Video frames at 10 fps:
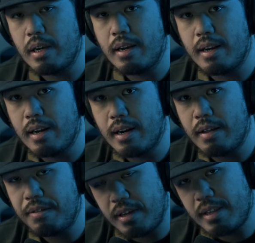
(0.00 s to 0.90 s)
And I
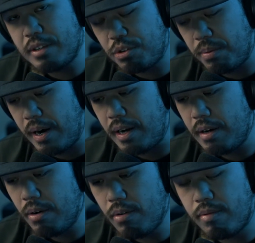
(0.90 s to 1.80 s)
think that's great
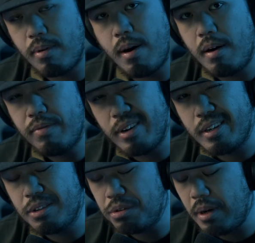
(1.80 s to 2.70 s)
overall for the
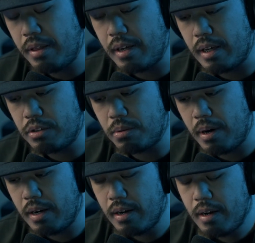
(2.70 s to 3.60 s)
industry. I think that's great.